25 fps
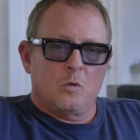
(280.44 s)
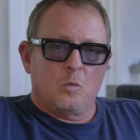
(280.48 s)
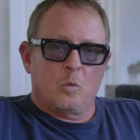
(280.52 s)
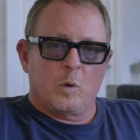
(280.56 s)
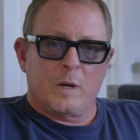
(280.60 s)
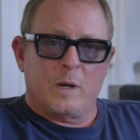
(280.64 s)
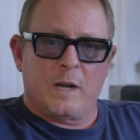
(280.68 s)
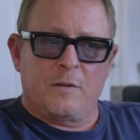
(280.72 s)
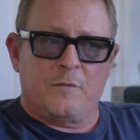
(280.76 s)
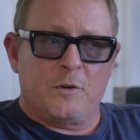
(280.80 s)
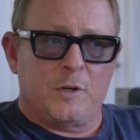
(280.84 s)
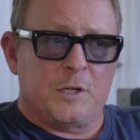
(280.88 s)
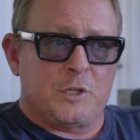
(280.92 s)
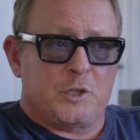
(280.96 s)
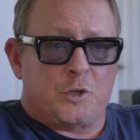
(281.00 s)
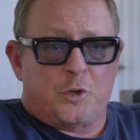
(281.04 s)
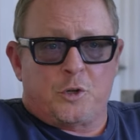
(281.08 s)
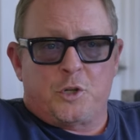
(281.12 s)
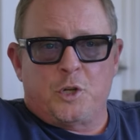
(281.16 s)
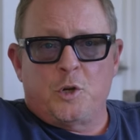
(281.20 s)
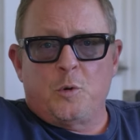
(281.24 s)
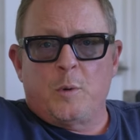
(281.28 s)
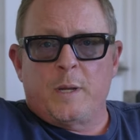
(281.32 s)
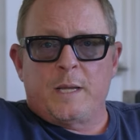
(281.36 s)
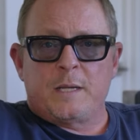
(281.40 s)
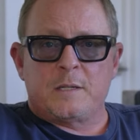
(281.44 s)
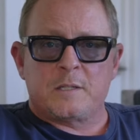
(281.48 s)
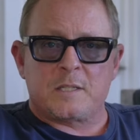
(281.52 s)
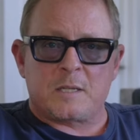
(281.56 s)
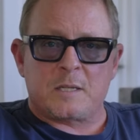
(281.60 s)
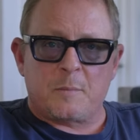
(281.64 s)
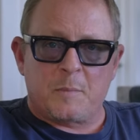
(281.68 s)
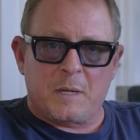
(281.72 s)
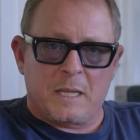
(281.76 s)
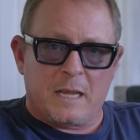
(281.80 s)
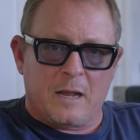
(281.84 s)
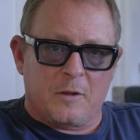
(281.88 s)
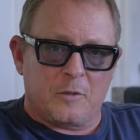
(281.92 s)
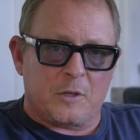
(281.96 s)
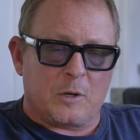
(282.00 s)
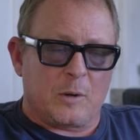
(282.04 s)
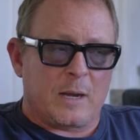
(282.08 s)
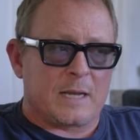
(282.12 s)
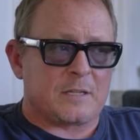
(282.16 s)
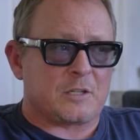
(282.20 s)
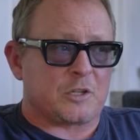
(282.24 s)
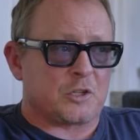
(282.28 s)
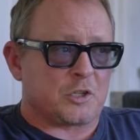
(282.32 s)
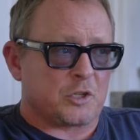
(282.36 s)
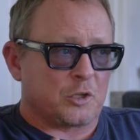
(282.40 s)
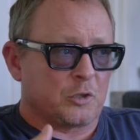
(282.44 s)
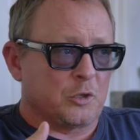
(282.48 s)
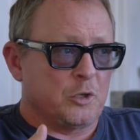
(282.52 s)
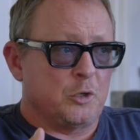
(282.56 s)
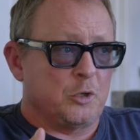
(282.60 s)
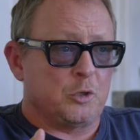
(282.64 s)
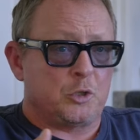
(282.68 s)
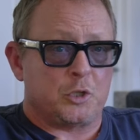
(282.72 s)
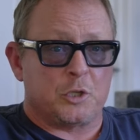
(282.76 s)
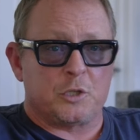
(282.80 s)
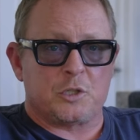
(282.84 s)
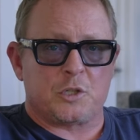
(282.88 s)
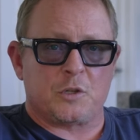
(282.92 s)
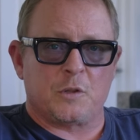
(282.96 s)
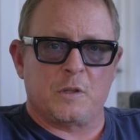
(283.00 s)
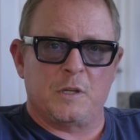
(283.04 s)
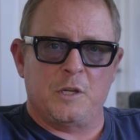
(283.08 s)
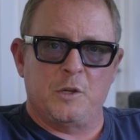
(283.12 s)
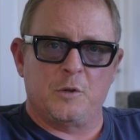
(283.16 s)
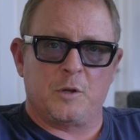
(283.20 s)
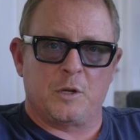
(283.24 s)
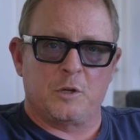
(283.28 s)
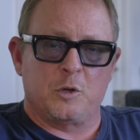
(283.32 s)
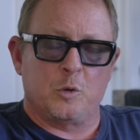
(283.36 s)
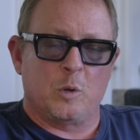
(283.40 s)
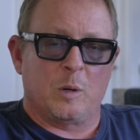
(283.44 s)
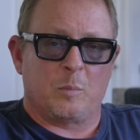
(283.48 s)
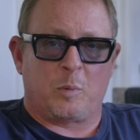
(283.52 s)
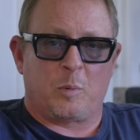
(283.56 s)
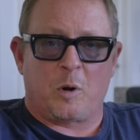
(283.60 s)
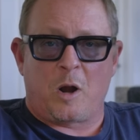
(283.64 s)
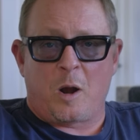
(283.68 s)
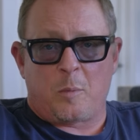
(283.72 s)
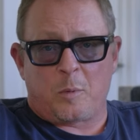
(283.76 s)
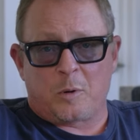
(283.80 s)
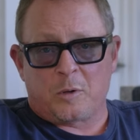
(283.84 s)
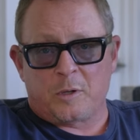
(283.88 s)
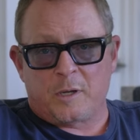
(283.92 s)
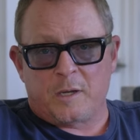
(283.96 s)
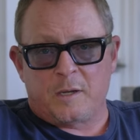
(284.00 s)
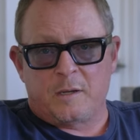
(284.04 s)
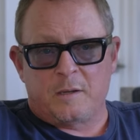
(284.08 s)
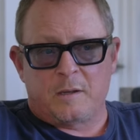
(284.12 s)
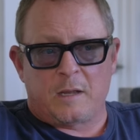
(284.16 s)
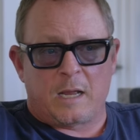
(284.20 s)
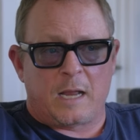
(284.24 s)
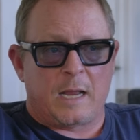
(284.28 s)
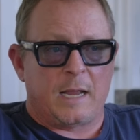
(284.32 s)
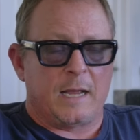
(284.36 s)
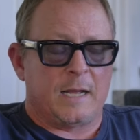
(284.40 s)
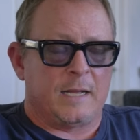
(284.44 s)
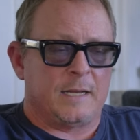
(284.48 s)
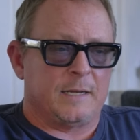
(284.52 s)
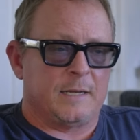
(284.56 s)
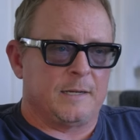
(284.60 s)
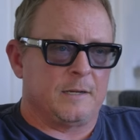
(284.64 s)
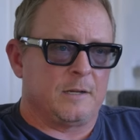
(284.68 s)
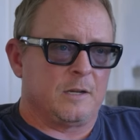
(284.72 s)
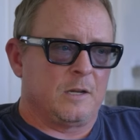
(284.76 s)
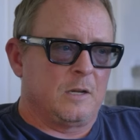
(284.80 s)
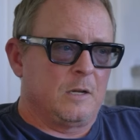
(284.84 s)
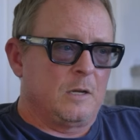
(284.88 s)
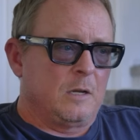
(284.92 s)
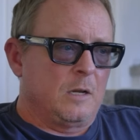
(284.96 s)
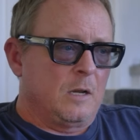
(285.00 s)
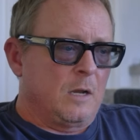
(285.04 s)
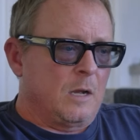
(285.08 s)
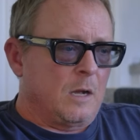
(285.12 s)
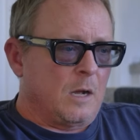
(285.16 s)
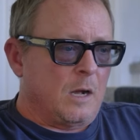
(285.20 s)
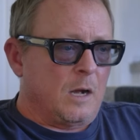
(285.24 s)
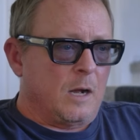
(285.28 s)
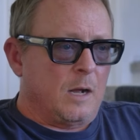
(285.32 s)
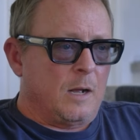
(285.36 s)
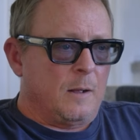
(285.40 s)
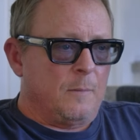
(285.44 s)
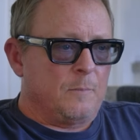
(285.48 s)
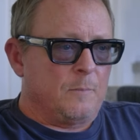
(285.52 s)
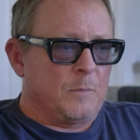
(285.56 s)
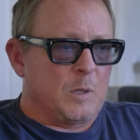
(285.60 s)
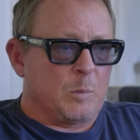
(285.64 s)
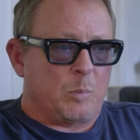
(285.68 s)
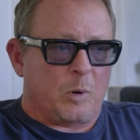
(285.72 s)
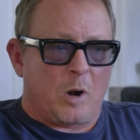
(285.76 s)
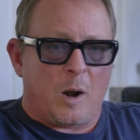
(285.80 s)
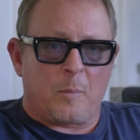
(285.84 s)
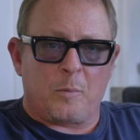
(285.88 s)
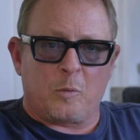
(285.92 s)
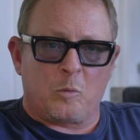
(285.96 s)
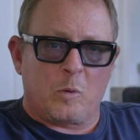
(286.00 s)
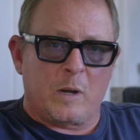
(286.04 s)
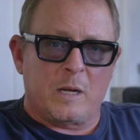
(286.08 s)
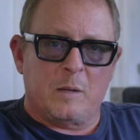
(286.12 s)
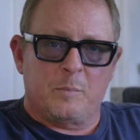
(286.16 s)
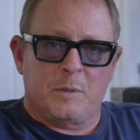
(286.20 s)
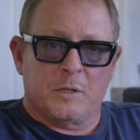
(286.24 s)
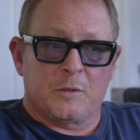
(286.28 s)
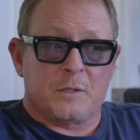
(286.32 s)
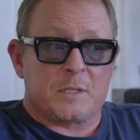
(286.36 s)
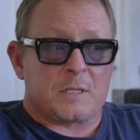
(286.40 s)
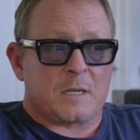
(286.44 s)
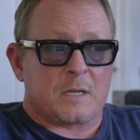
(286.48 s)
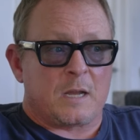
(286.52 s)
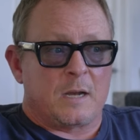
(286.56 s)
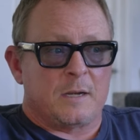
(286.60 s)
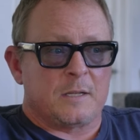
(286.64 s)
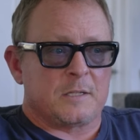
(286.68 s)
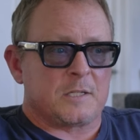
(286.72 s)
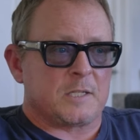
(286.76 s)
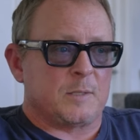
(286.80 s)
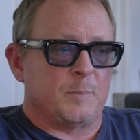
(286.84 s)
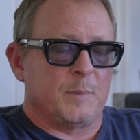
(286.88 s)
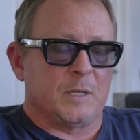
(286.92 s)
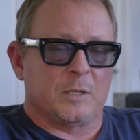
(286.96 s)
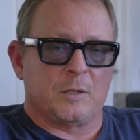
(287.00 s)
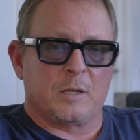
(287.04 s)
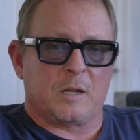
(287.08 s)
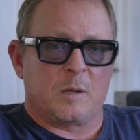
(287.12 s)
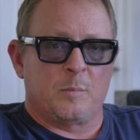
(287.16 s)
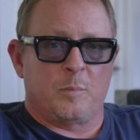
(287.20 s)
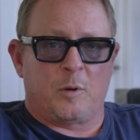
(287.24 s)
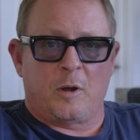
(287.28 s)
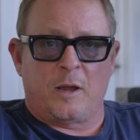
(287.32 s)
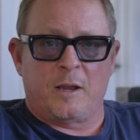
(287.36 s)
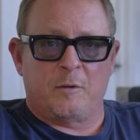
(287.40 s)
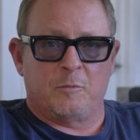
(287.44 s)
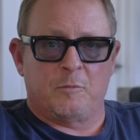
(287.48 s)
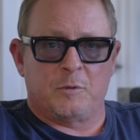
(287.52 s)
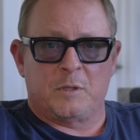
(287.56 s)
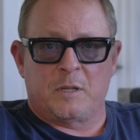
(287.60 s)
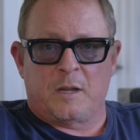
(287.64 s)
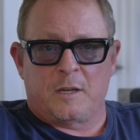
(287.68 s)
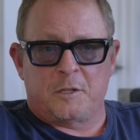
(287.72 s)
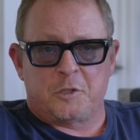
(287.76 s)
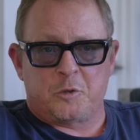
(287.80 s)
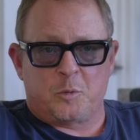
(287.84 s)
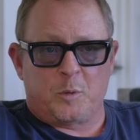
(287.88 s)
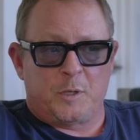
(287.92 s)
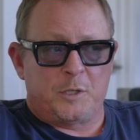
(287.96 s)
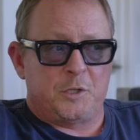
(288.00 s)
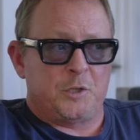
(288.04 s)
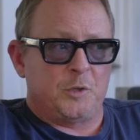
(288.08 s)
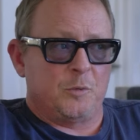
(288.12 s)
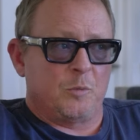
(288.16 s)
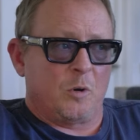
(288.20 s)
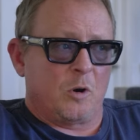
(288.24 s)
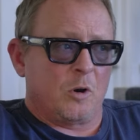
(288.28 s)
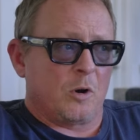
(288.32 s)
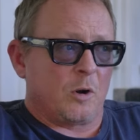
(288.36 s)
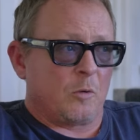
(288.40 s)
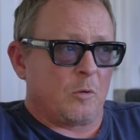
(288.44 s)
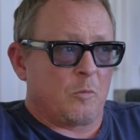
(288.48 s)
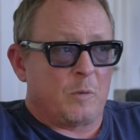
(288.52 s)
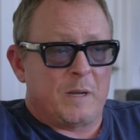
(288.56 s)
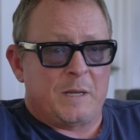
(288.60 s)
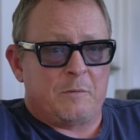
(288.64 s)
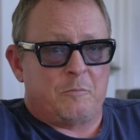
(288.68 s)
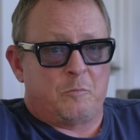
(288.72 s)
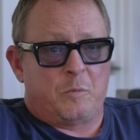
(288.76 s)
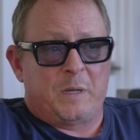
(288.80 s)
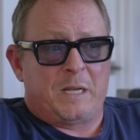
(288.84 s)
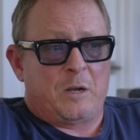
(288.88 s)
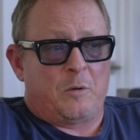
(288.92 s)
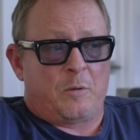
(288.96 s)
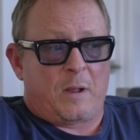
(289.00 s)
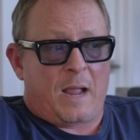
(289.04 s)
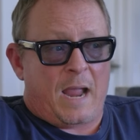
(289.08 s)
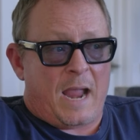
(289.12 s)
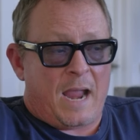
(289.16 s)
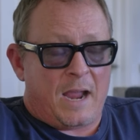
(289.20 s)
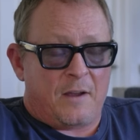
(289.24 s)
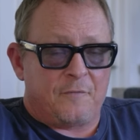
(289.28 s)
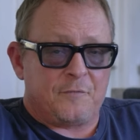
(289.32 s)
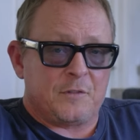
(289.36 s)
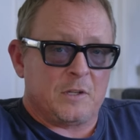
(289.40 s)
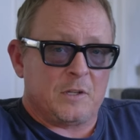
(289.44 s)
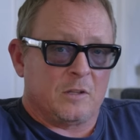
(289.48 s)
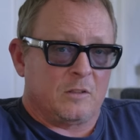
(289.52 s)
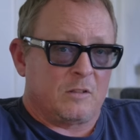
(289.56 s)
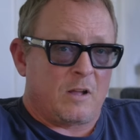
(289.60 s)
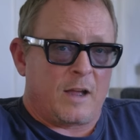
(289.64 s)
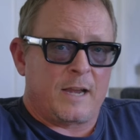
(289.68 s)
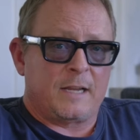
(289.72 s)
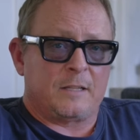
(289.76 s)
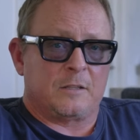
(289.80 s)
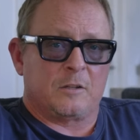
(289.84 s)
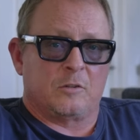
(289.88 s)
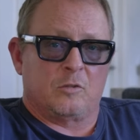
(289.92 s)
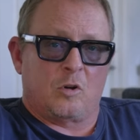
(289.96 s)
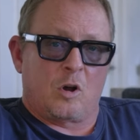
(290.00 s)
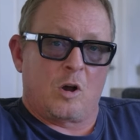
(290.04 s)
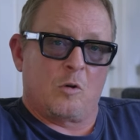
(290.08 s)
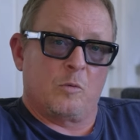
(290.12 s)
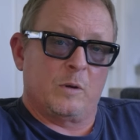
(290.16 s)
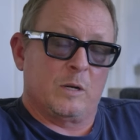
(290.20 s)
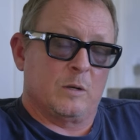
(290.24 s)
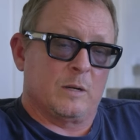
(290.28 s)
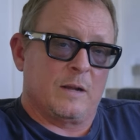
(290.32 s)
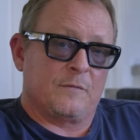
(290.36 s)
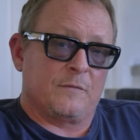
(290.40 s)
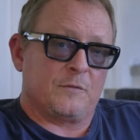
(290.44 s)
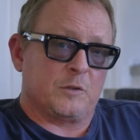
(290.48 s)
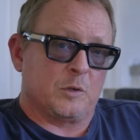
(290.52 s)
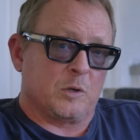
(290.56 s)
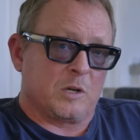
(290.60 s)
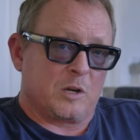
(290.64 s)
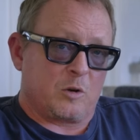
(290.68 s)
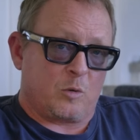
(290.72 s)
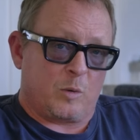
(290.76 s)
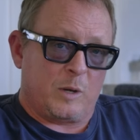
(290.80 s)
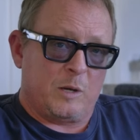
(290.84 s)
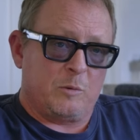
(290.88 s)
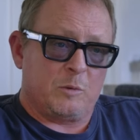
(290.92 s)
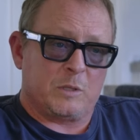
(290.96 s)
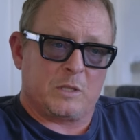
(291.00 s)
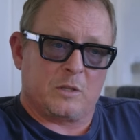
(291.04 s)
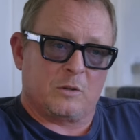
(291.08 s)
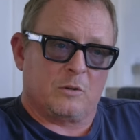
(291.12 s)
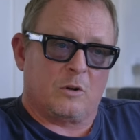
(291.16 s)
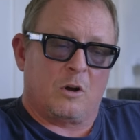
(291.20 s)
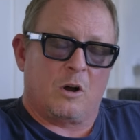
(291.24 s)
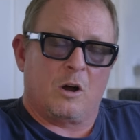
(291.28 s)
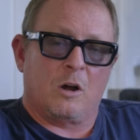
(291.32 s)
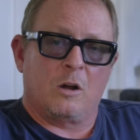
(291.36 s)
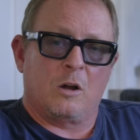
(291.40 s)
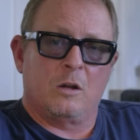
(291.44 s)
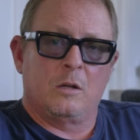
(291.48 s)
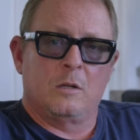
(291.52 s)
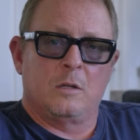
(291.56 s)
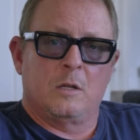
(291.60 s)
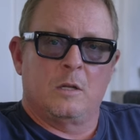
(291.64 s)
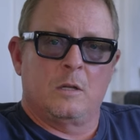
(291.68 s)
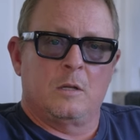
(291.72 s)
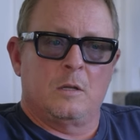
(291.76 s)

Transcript: whatever it is you're doing, somebody out there has a solution so that you can do it properly. And the proper way to build this gun is to build it compliant with 922R. We don't have to like the law. We don't have to agree with the law.